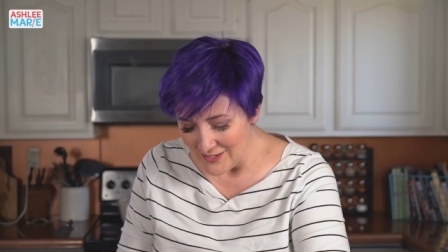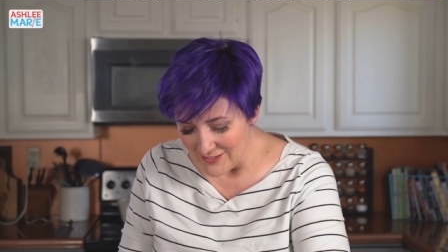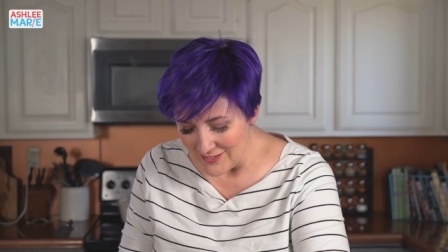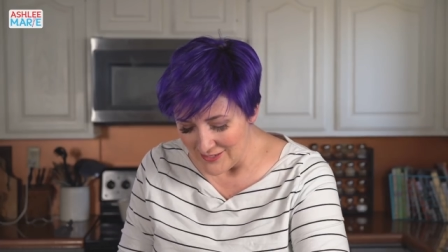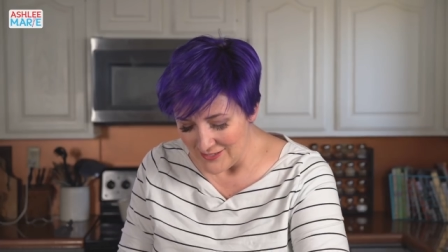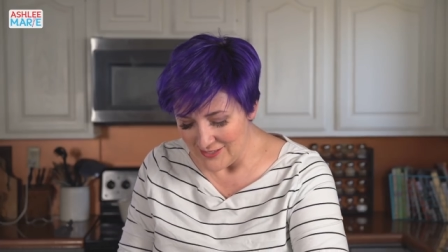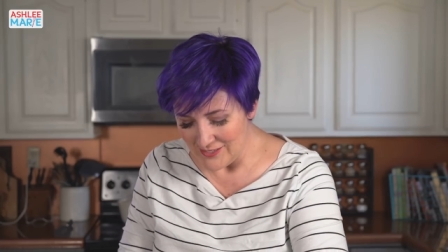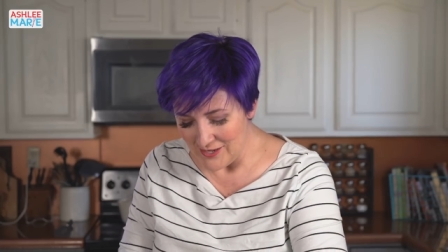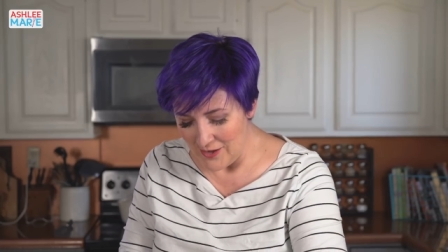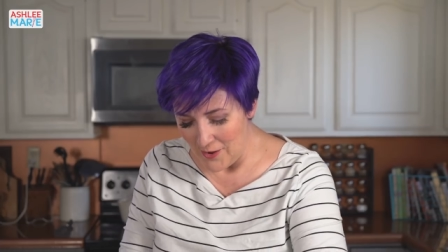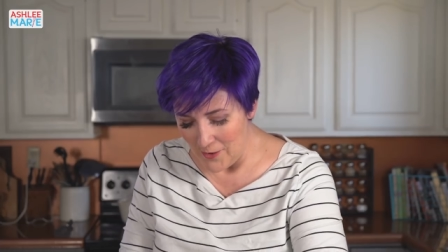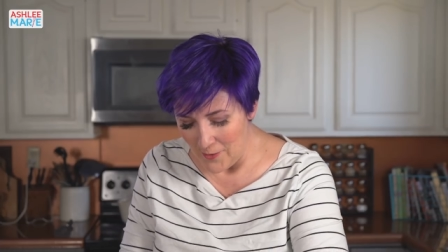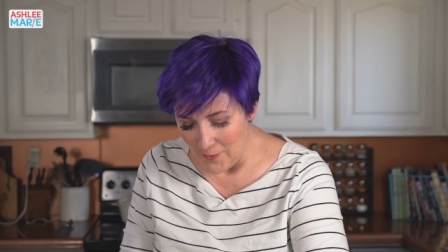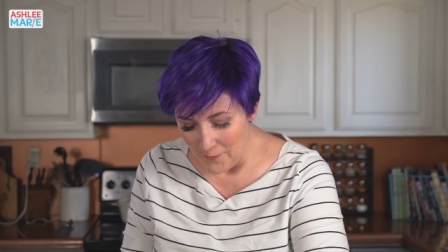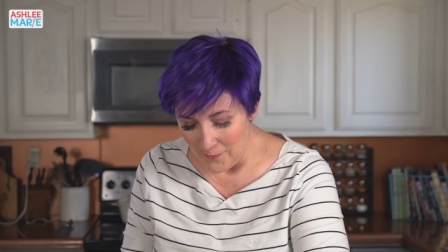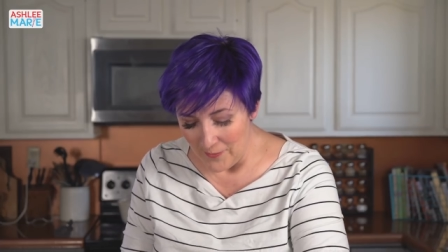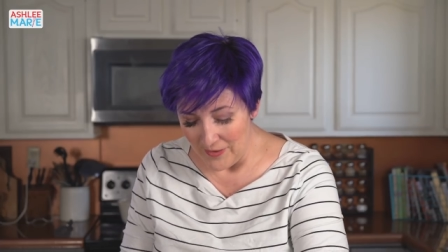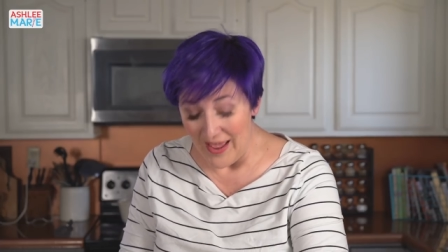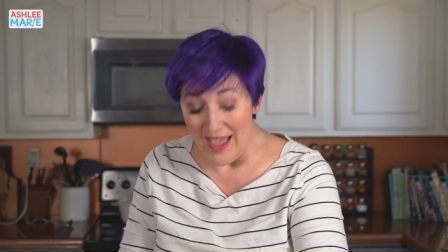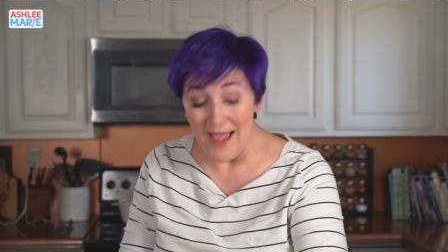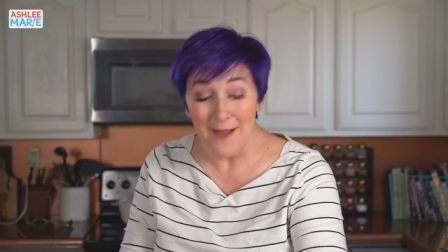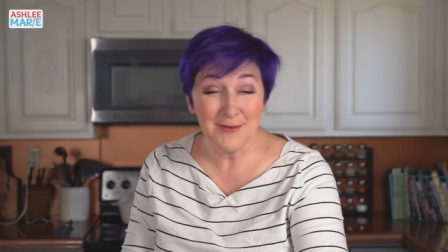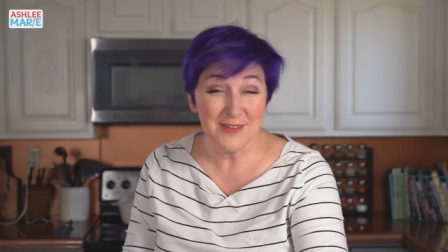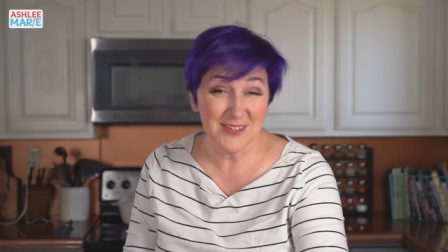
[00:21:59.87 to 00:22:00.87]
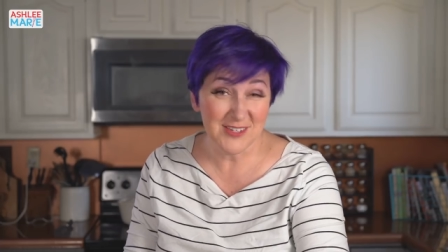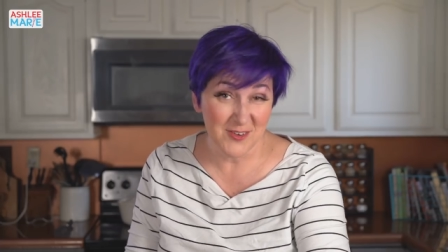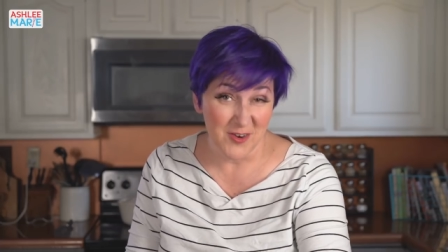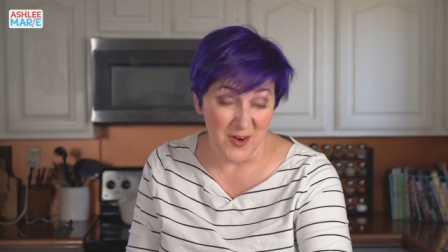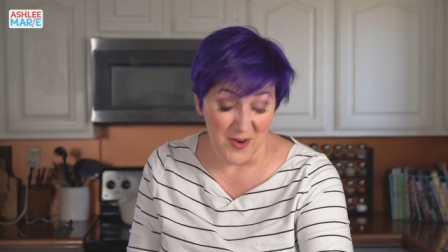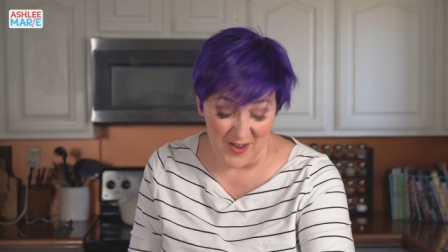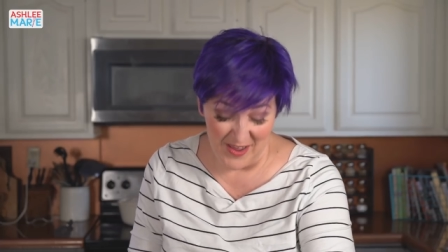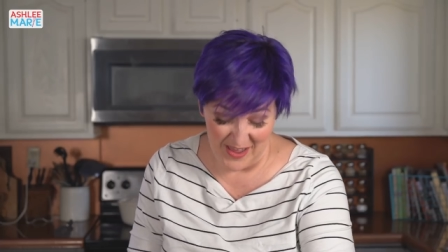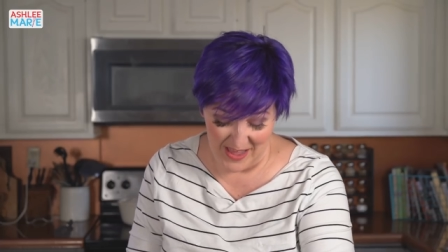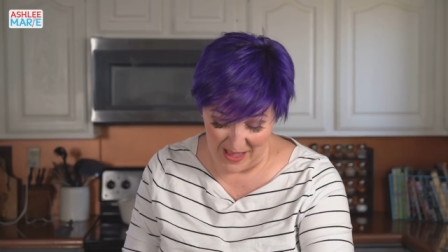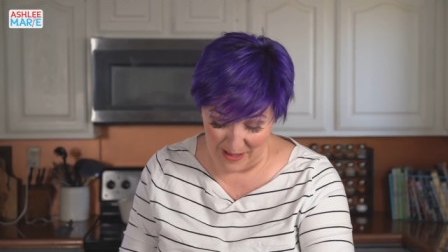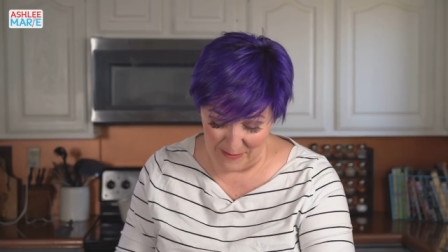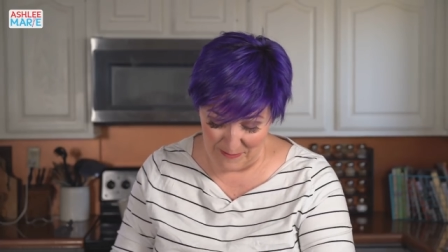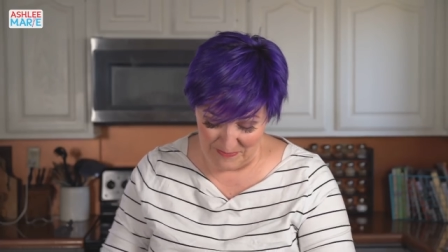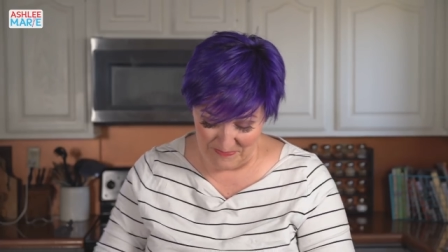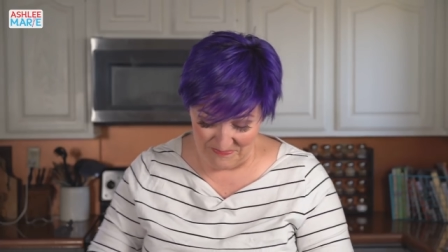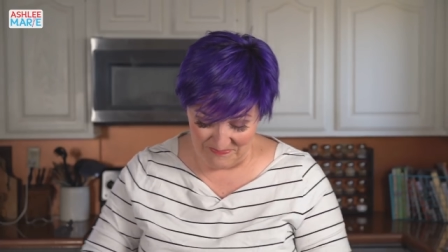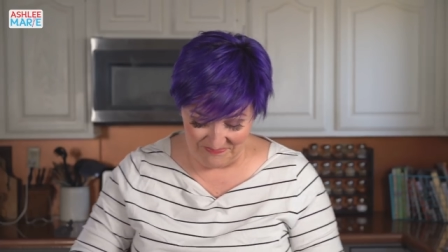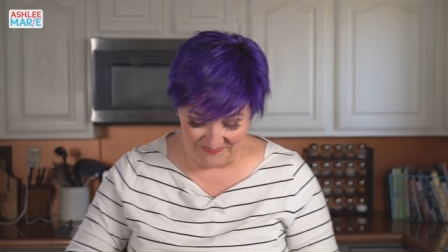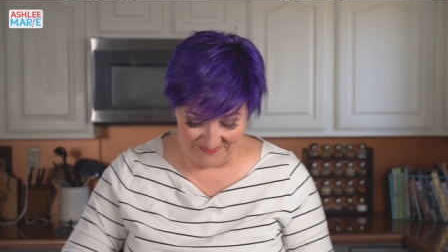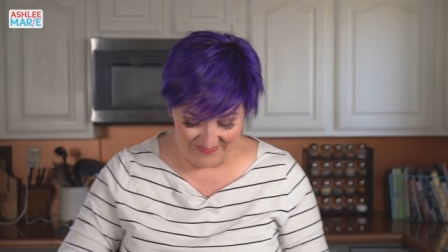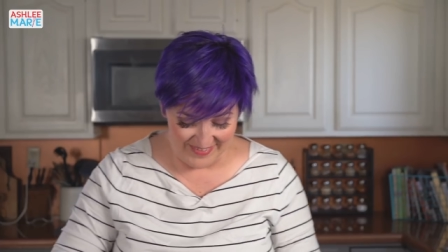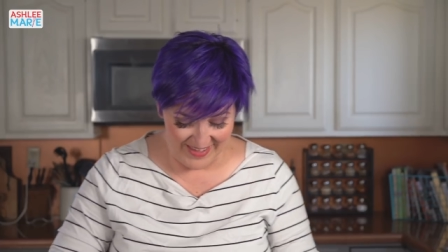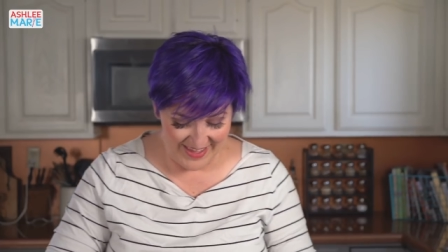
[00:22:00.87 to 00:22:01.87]
So when I was growing up,
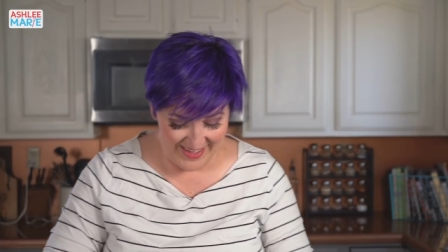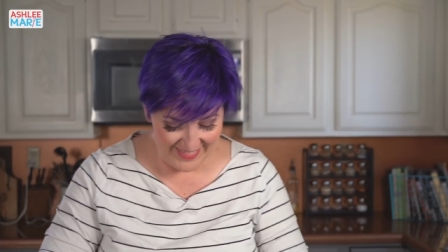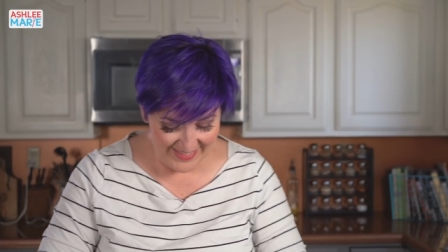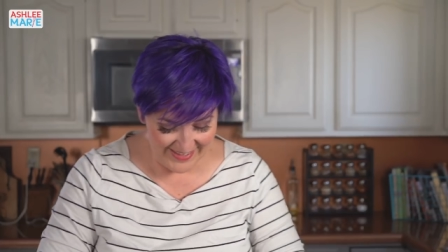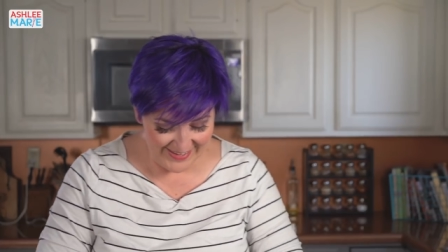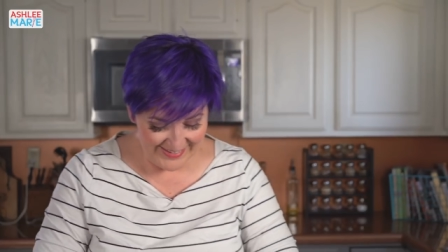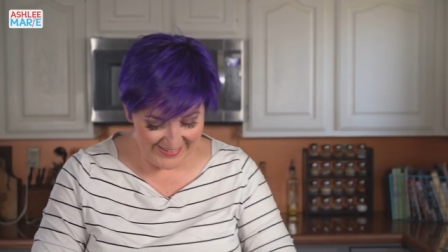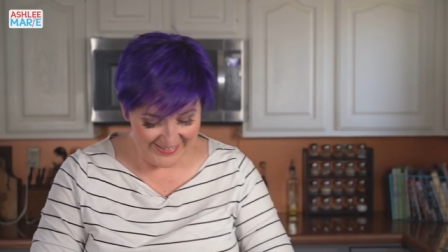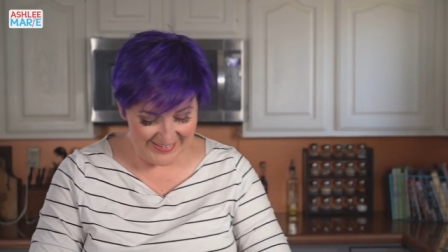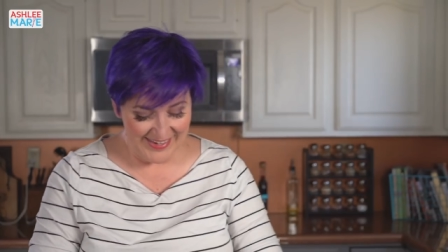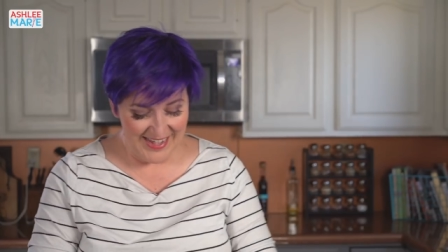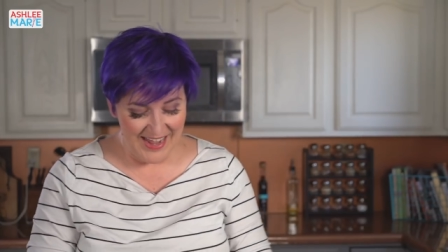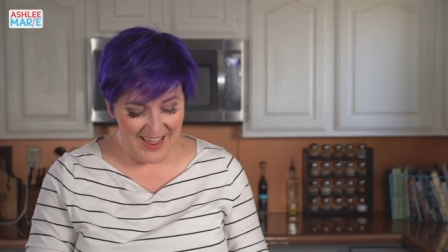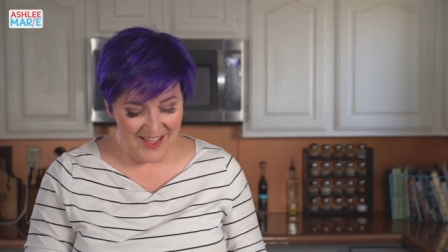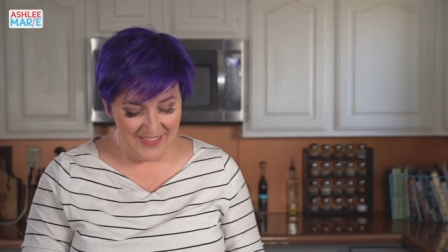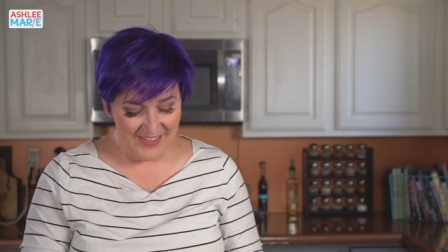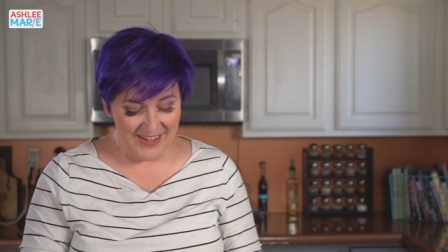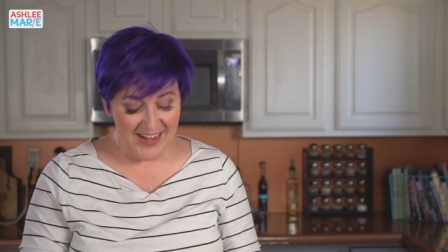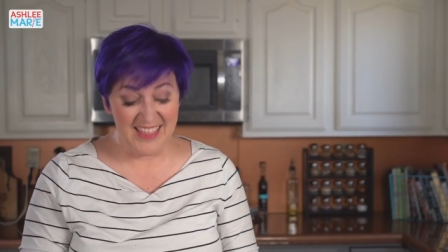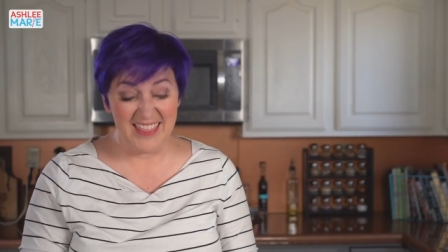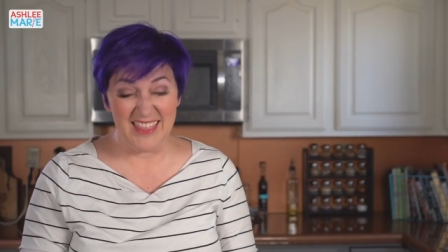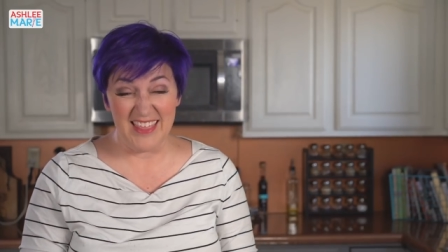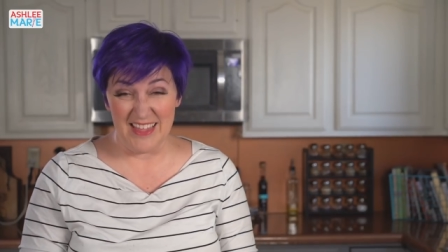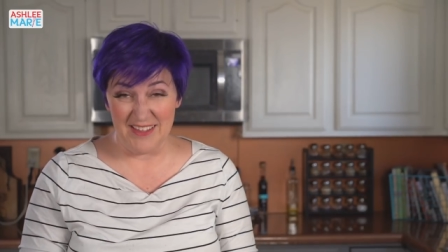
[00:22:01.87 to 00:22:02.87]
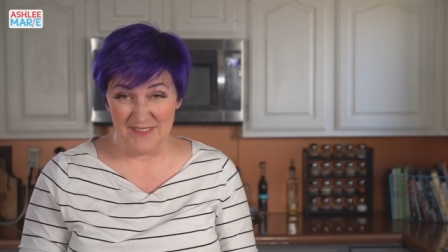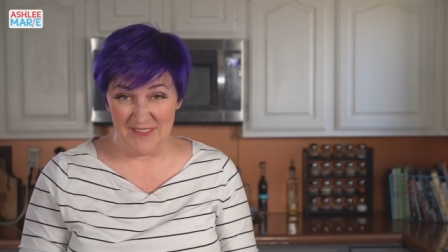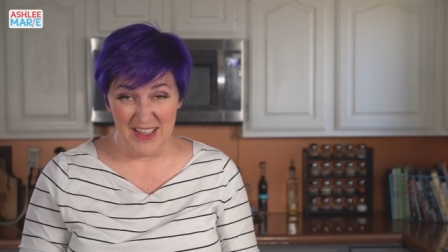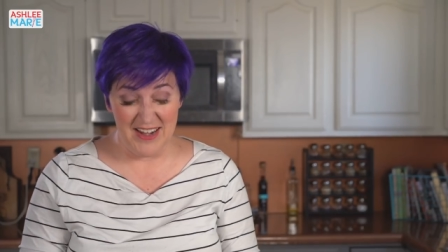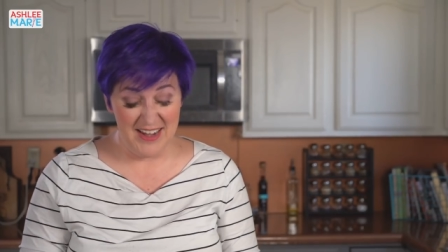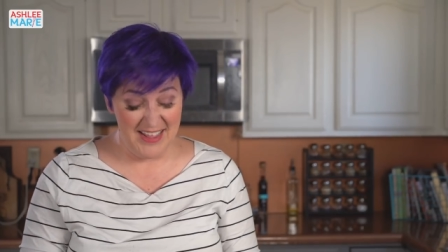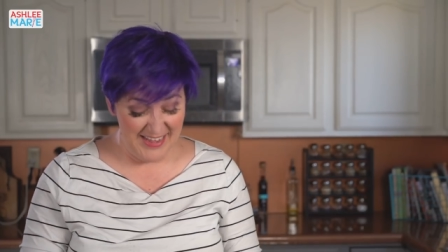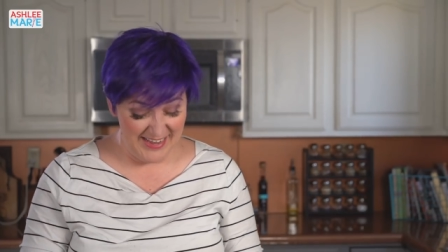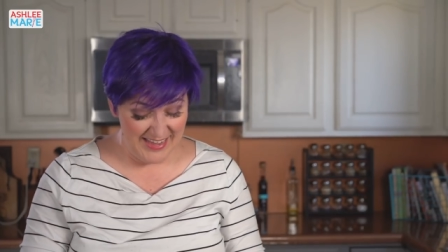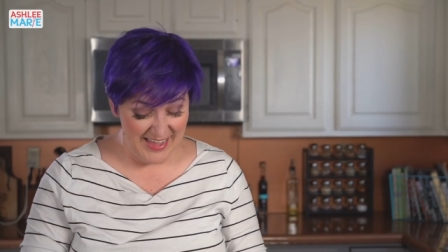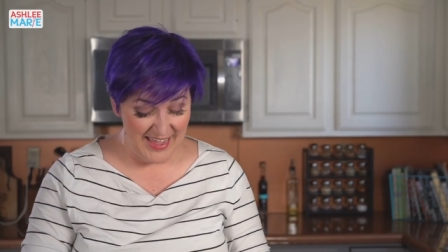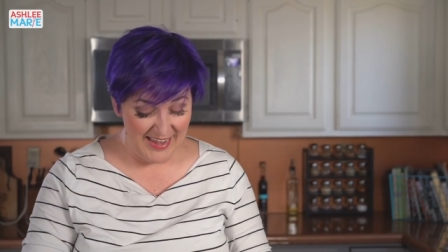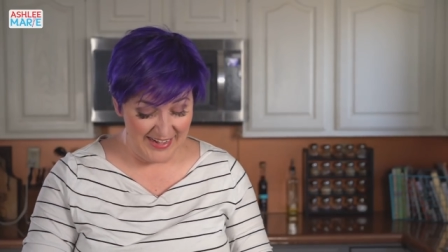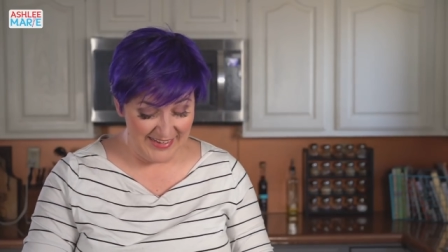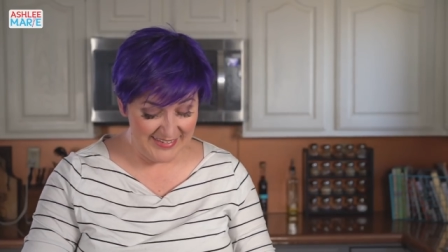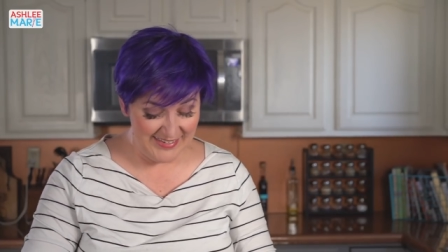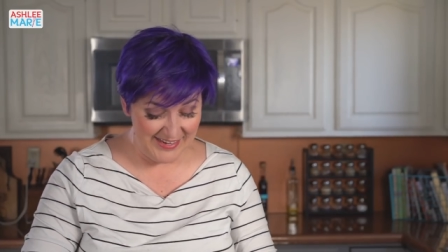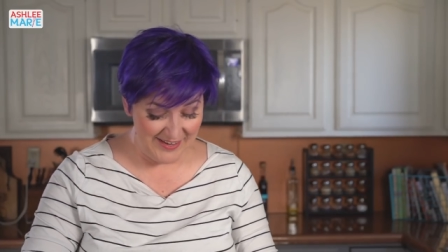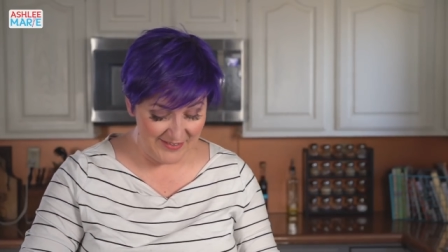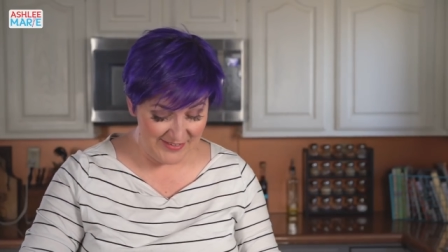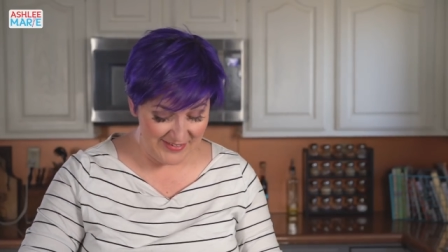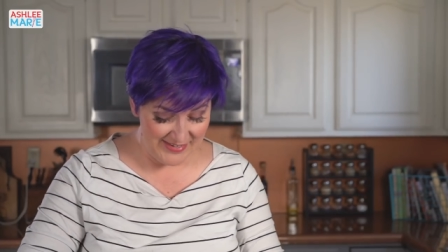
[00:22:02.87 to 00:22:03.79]
and this, now that I think about it, it kind of sounds